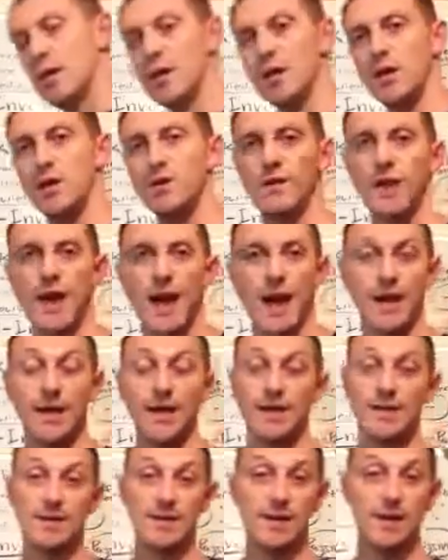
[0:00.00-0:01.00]
you've got
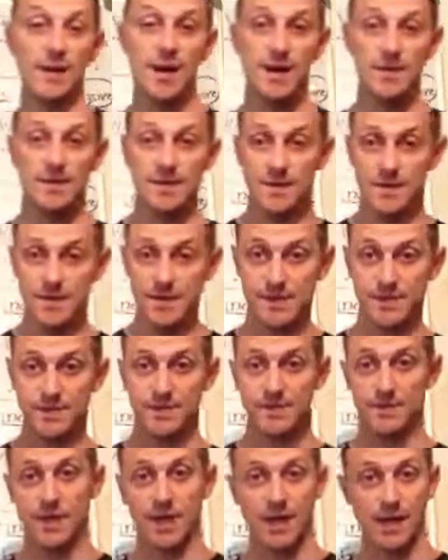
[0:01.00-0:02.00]
ETFs,
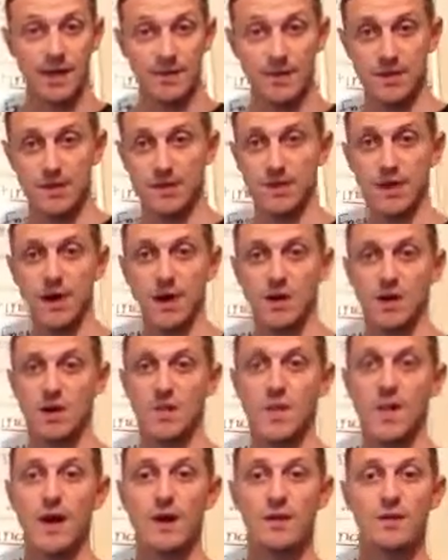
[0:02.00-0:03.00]
like I was just talking
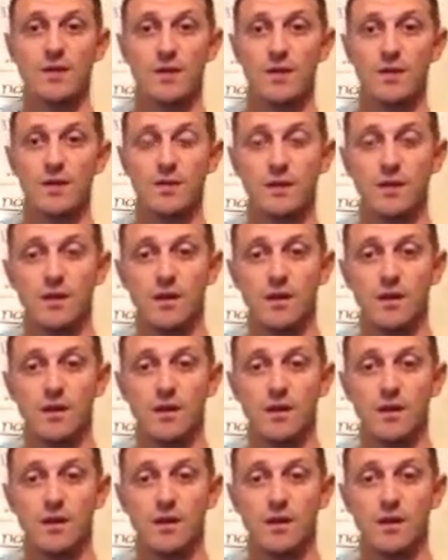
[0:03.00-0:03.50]
about, that